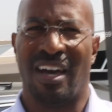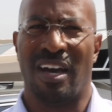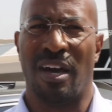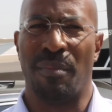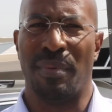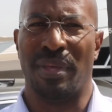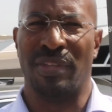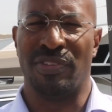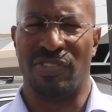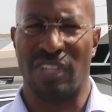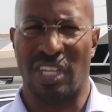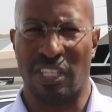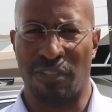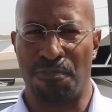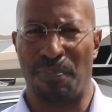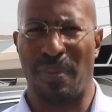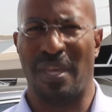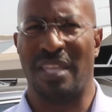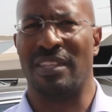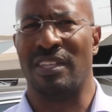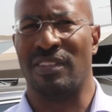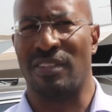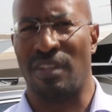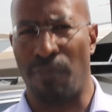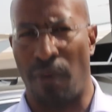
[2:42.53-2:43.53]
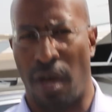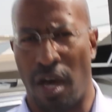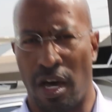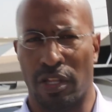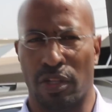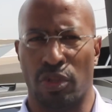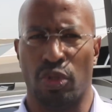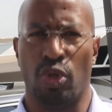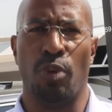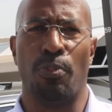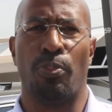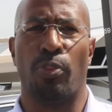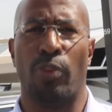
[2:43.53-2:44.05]
It's just been
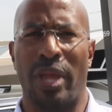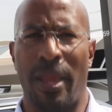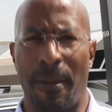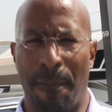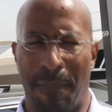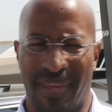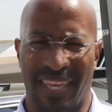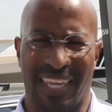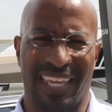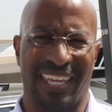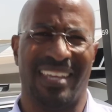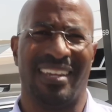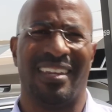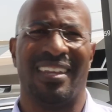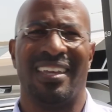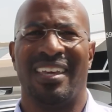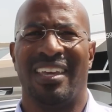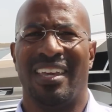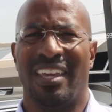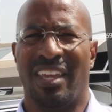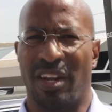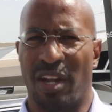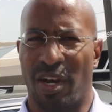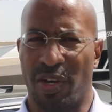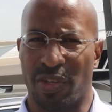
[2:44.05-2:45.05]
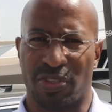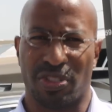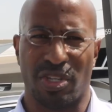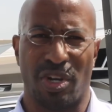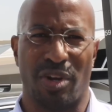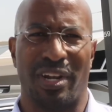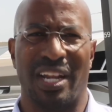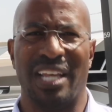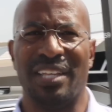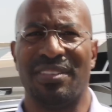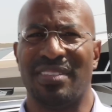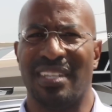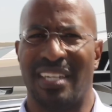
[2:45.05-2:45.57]
on loop repeat,
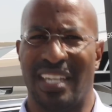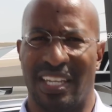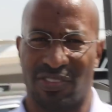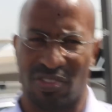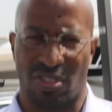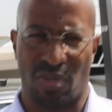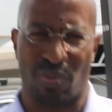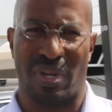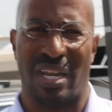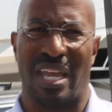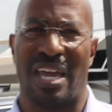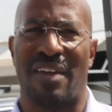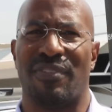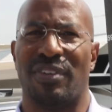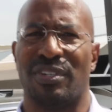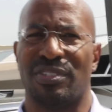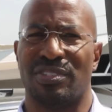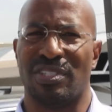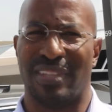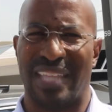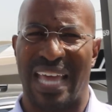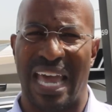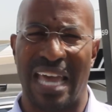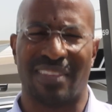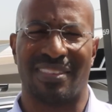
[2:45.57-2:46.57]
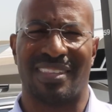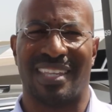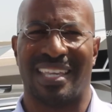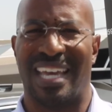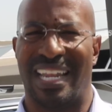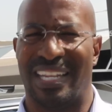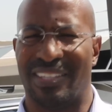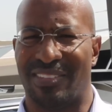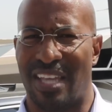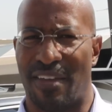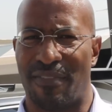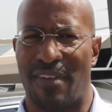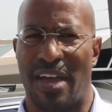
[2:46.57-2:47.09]
certain incidents or whatever. So that's the
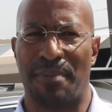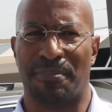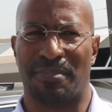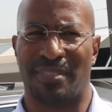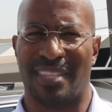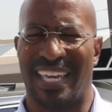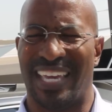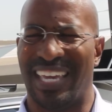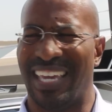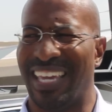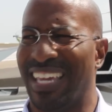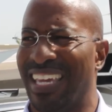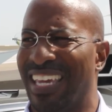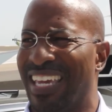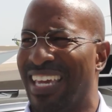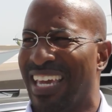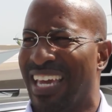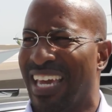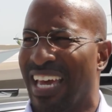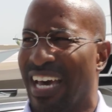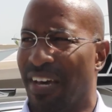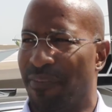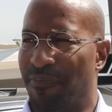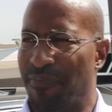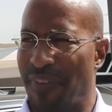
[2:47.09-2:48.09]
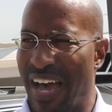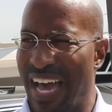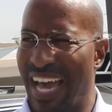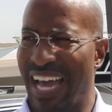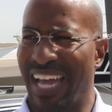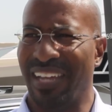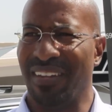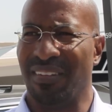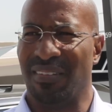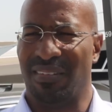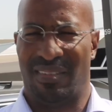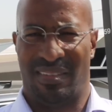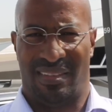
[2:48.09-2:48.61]
kind of stuff I'm saying.
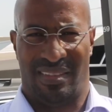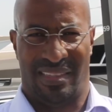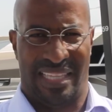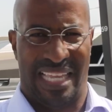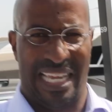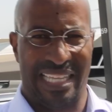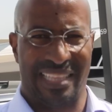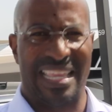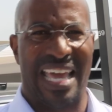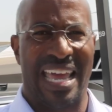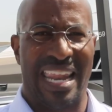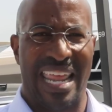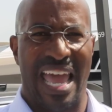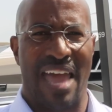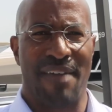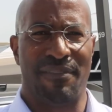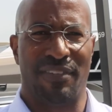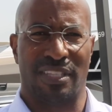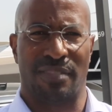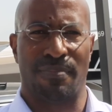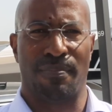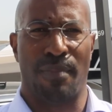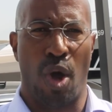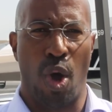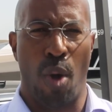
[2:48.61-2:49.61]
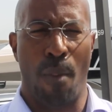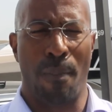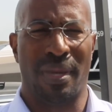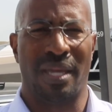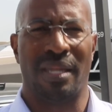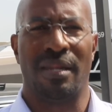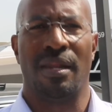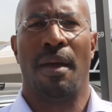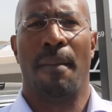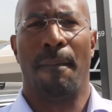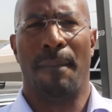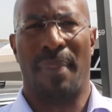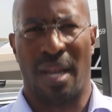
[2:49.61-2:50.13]
Fine, let that have its
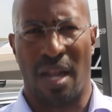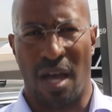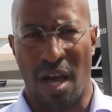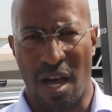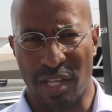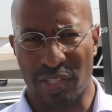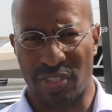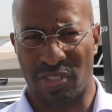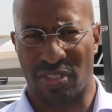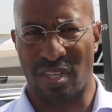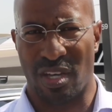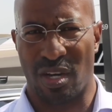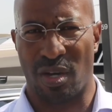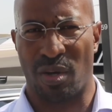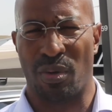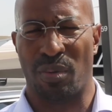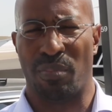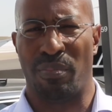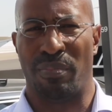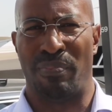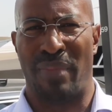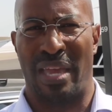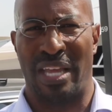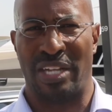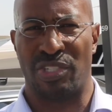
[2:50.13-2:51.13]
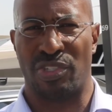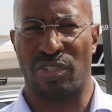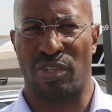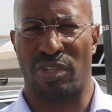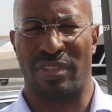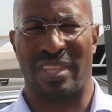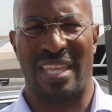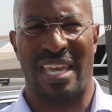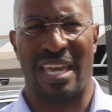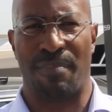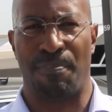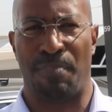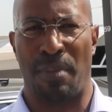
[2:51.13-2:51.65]
moment, but also make sure
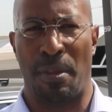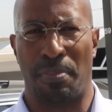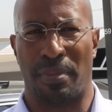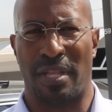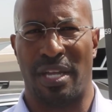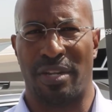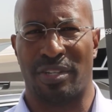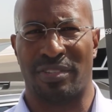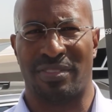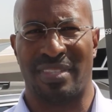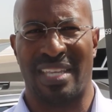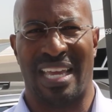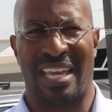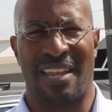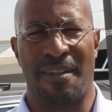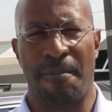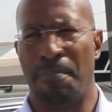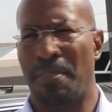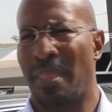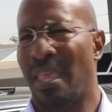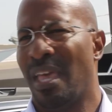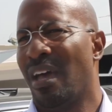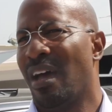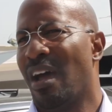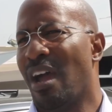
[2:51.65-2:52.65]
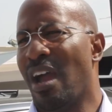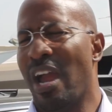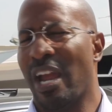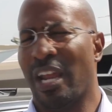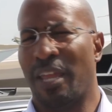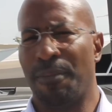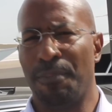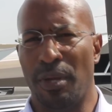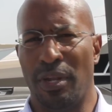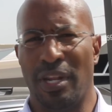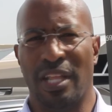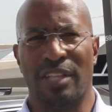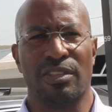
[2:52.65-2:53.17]
that people understand our
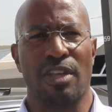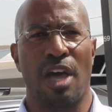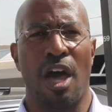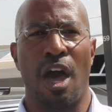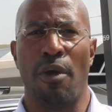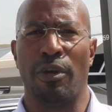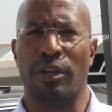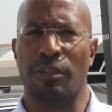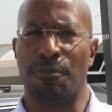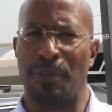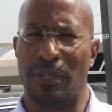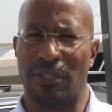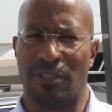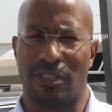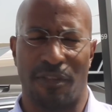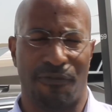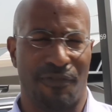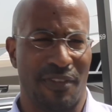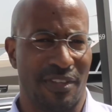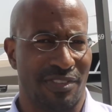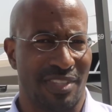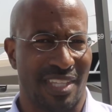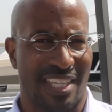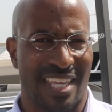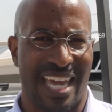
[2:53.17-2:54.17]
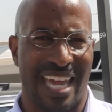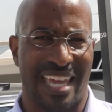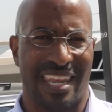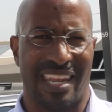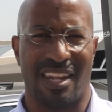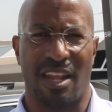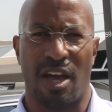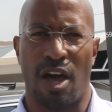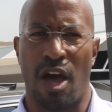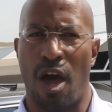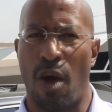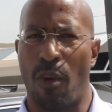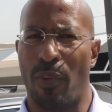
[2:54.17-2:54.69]
community has always been
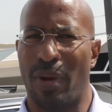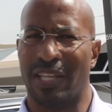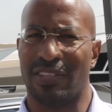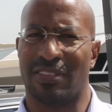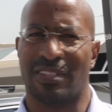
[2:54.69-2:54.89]
sophisticated, always